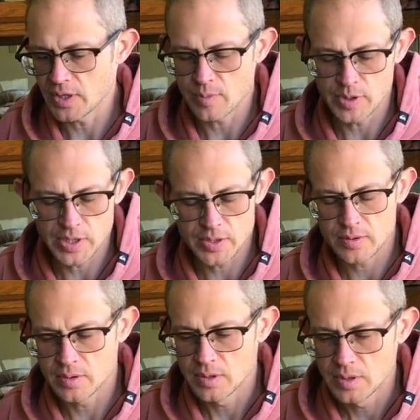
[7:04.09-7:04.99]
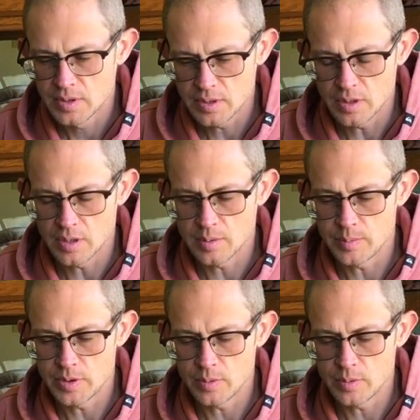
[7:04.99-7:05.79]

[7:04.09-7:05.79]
coming in. You know,